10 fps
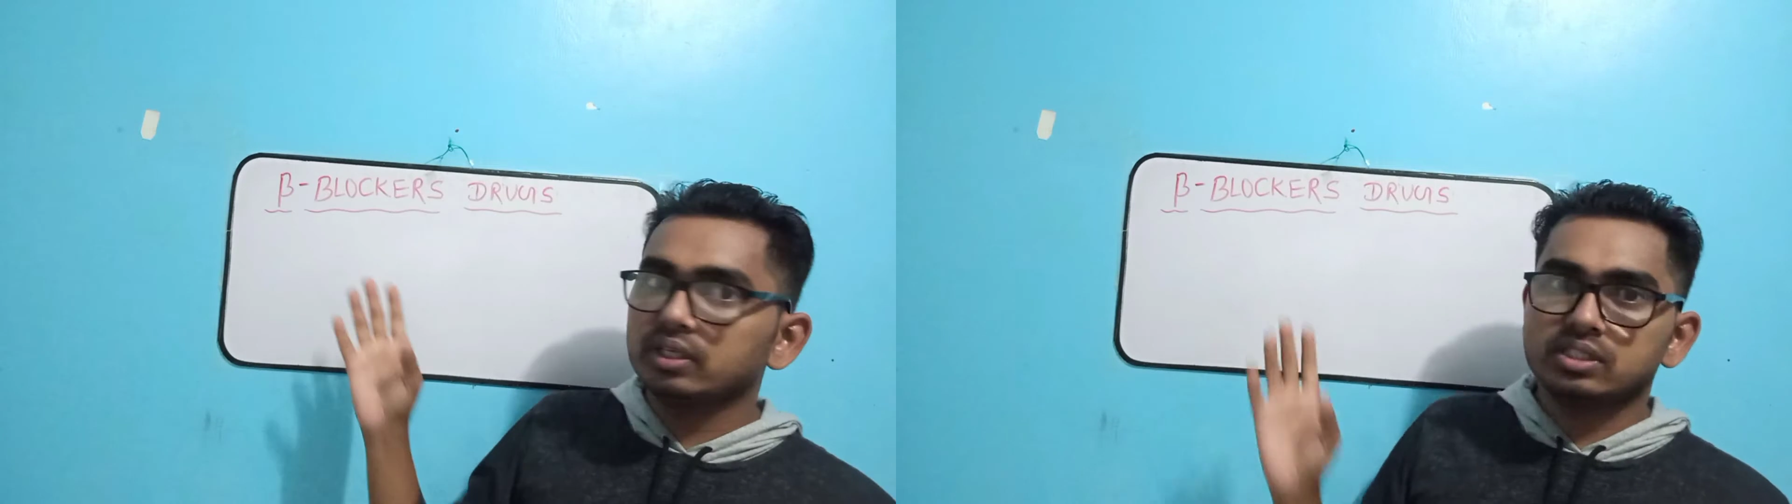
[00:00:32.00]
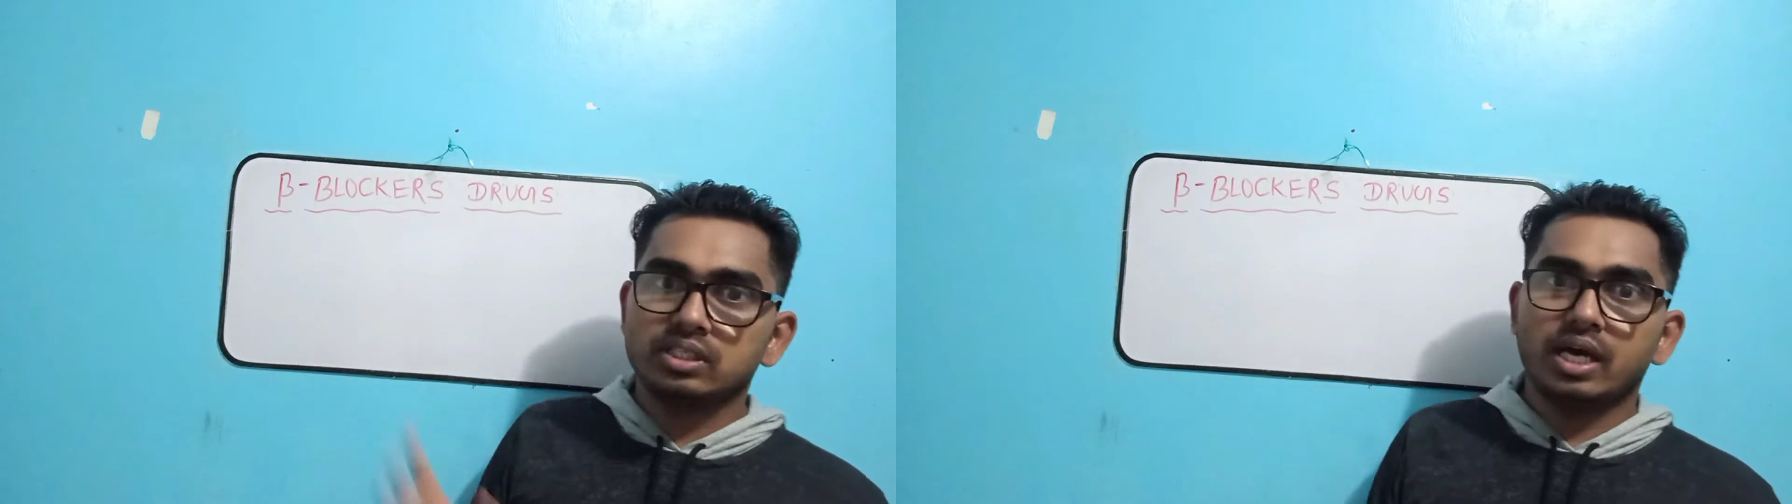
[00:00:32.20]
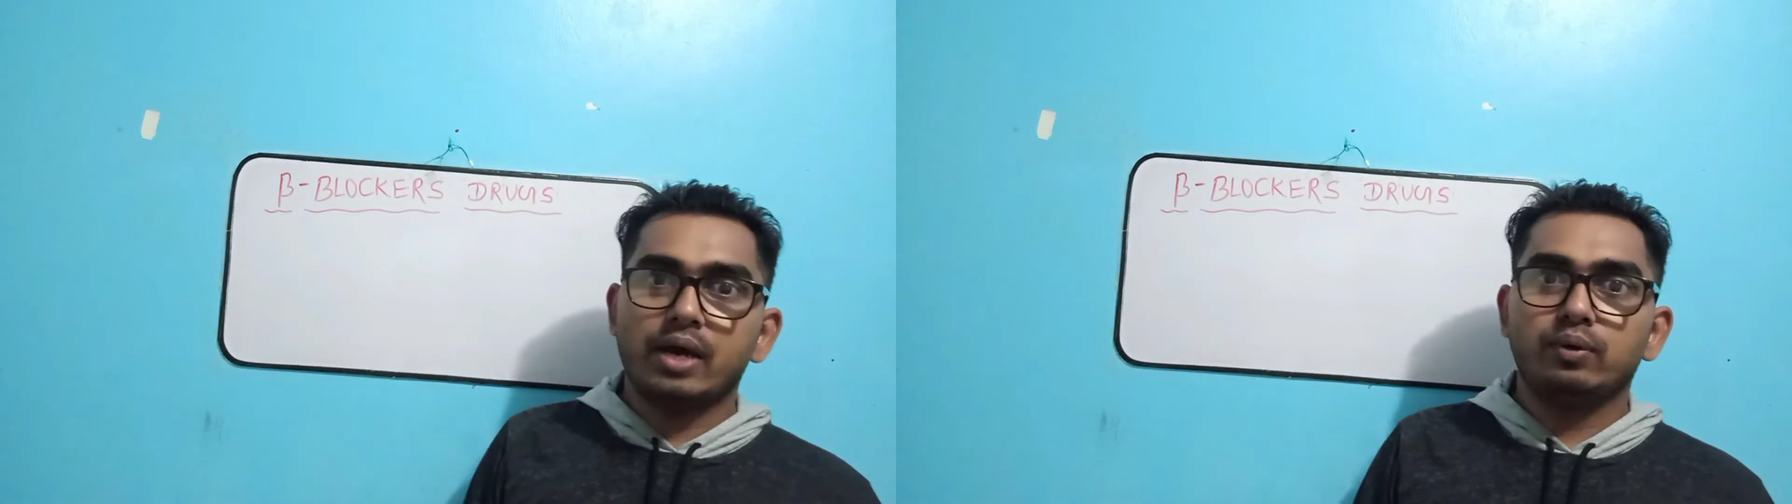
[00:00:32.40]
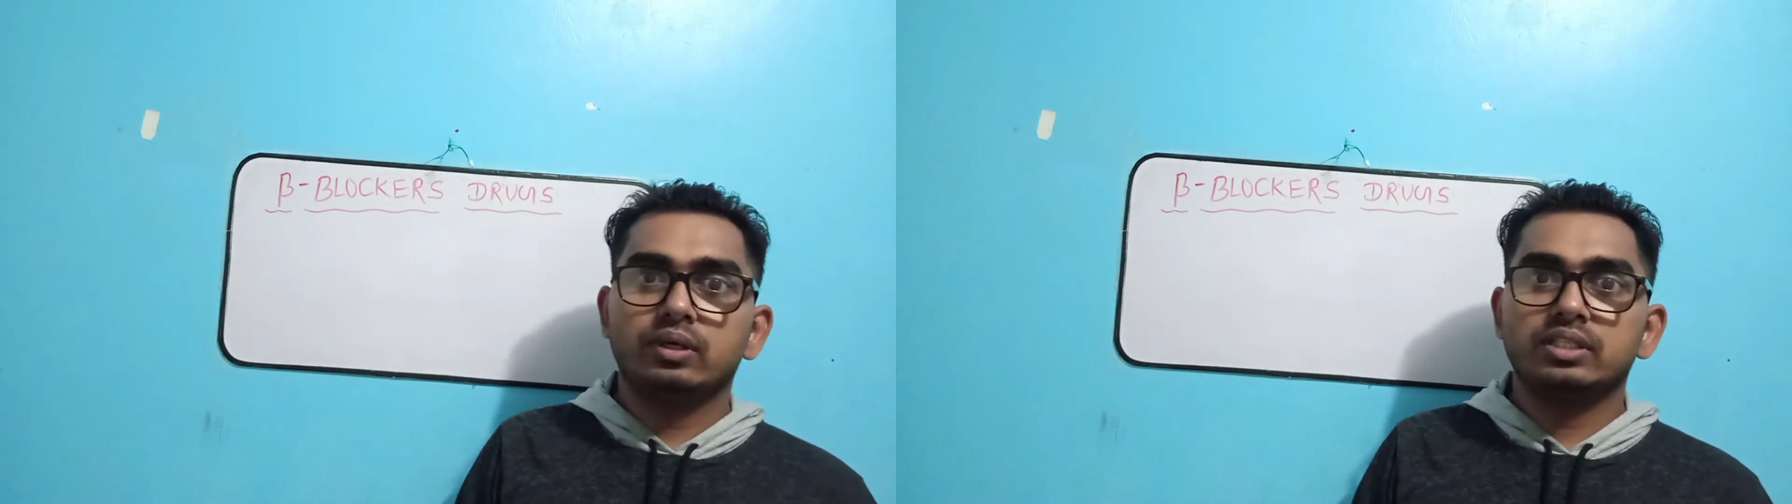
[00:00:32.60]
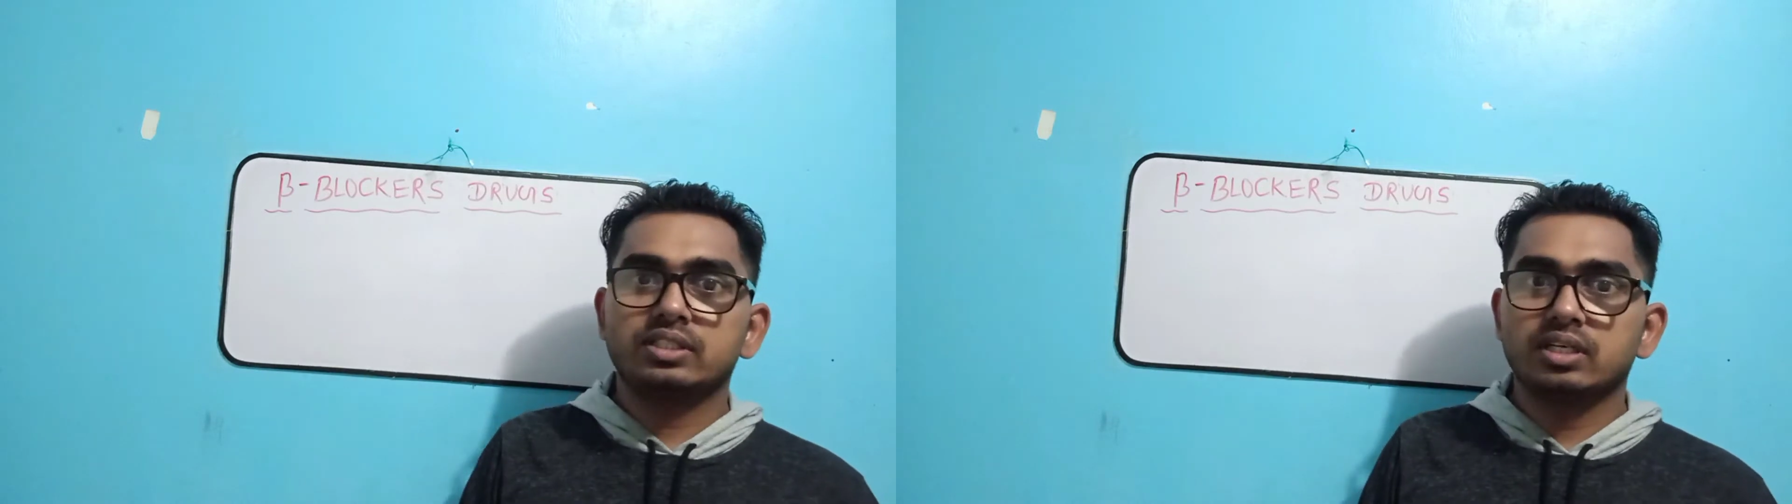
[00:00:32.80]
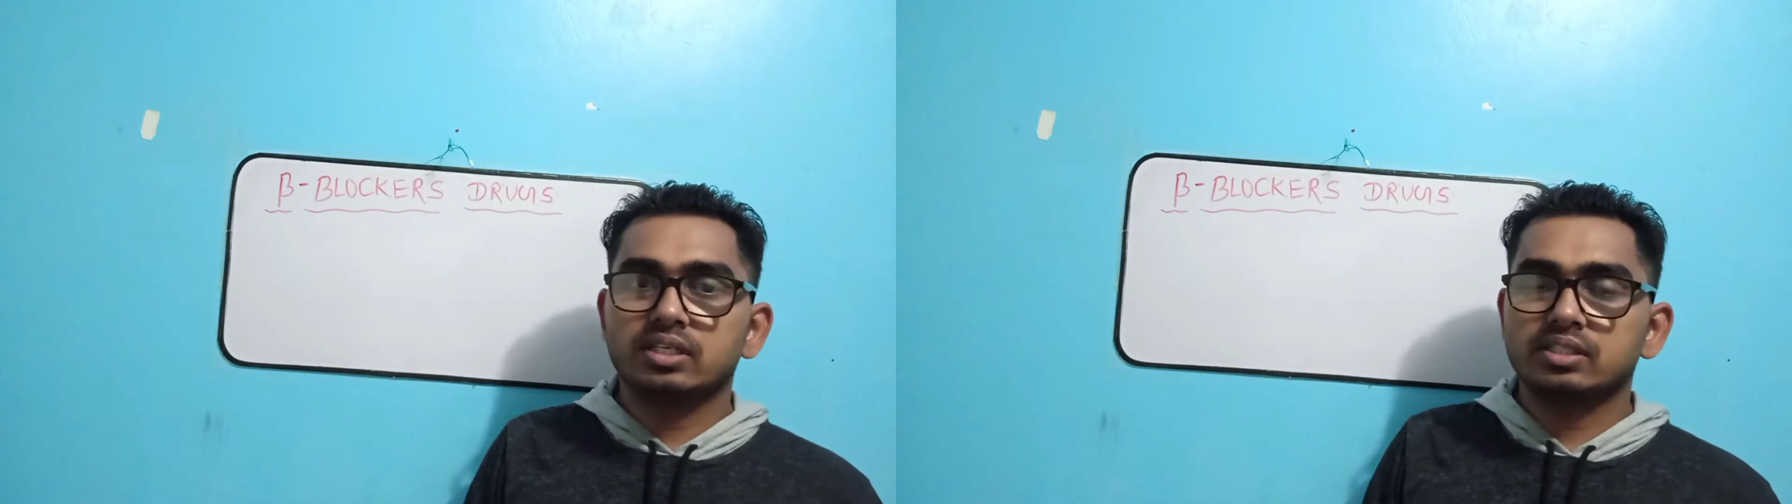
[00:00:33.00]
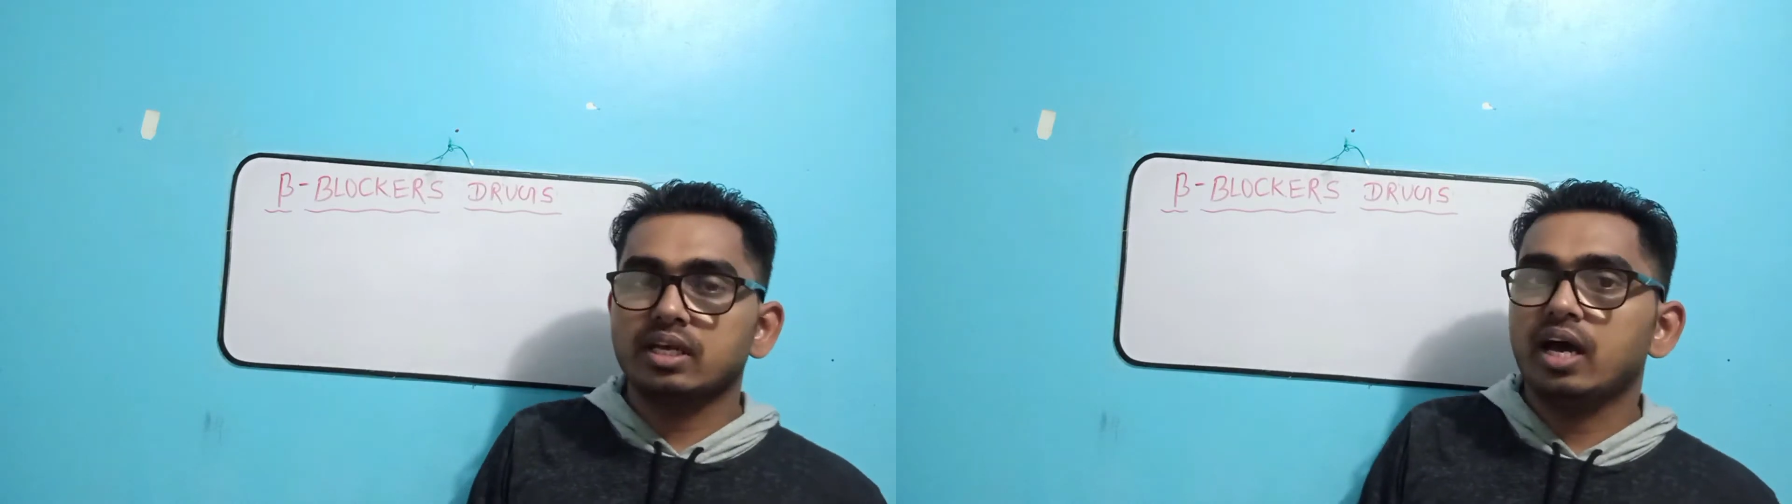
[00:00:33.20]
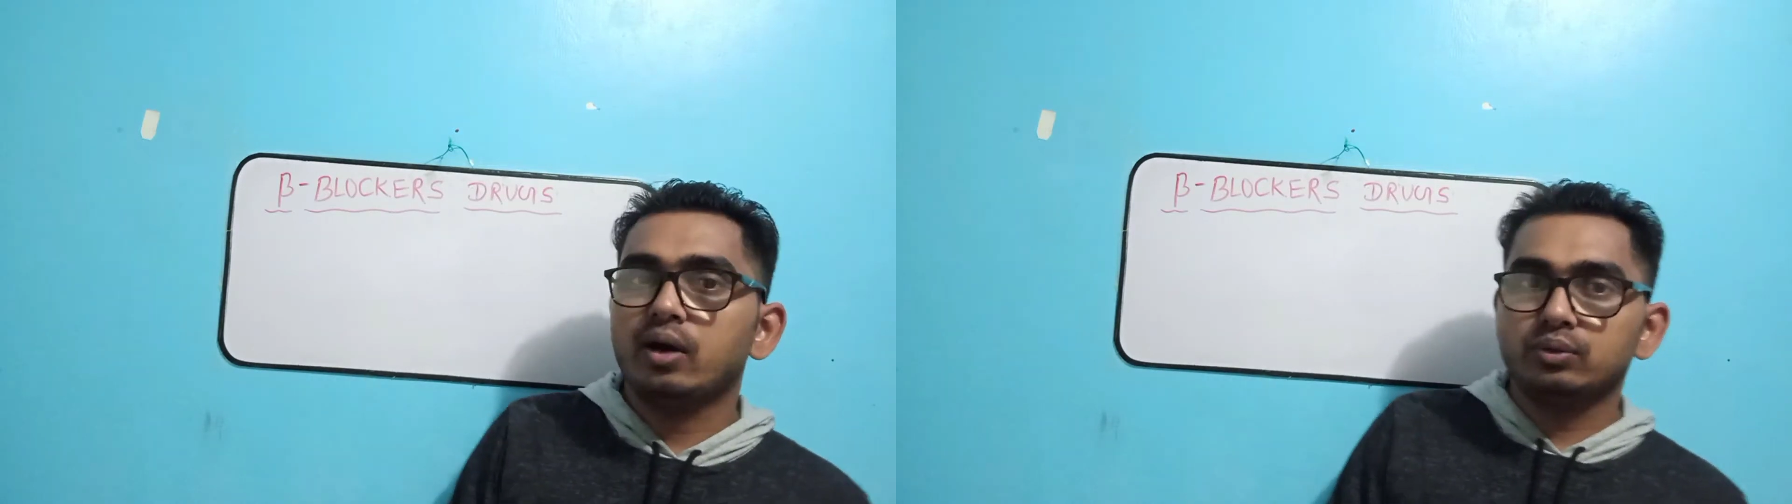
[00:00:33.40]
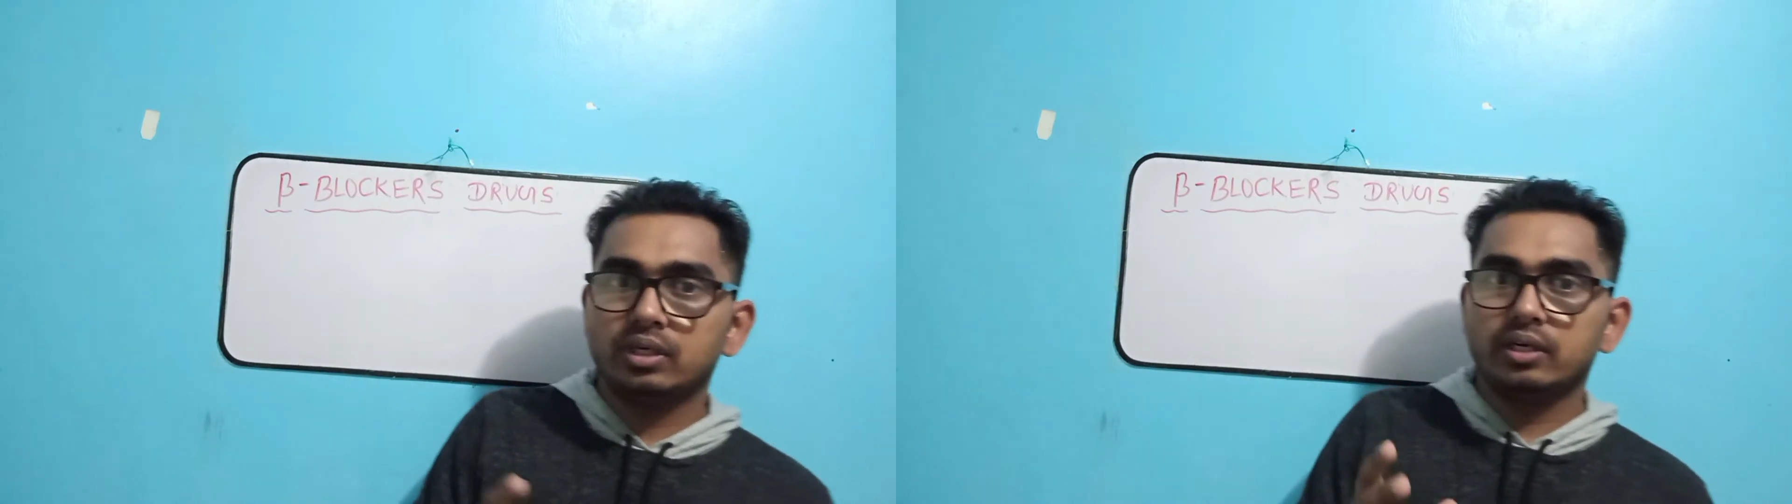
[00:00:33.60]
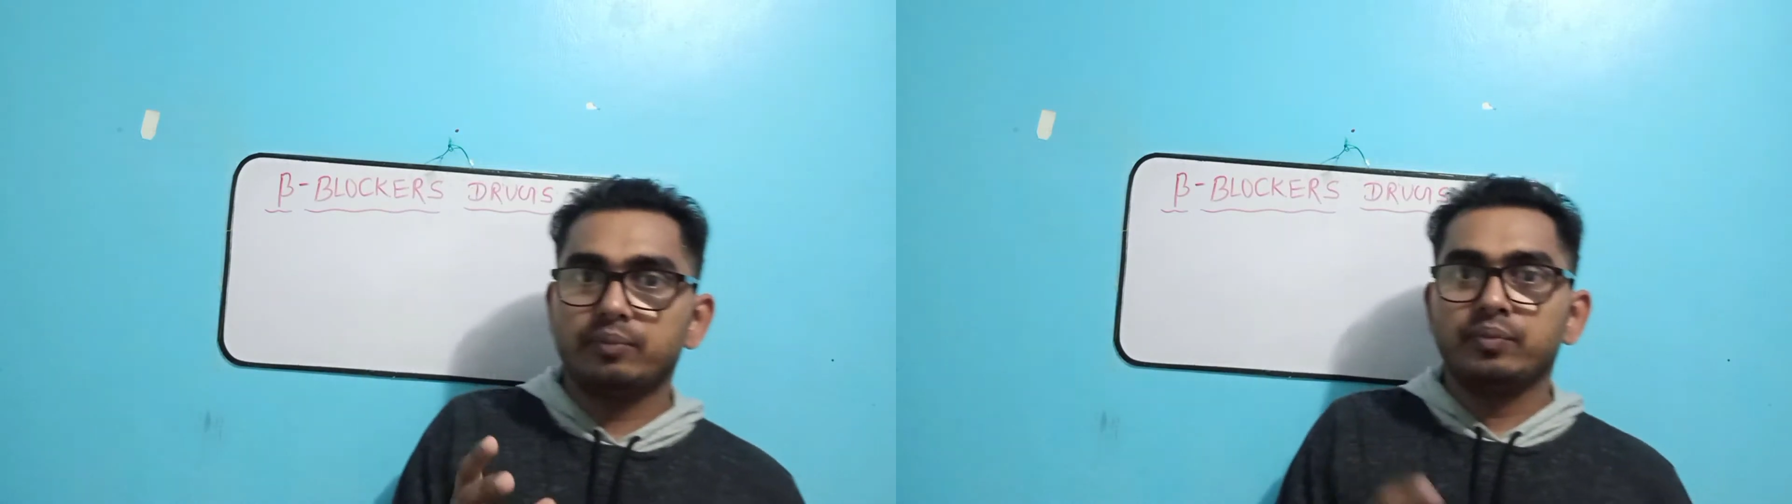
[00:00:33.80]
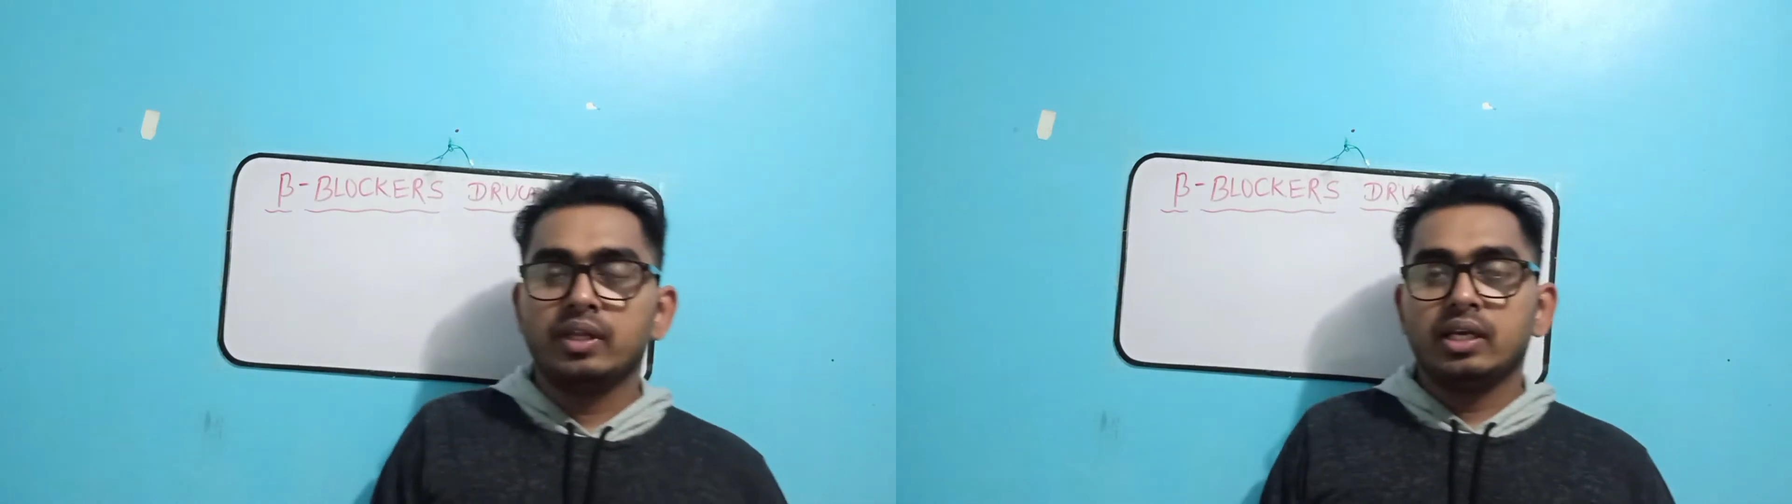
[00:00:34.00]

first I will discuss how the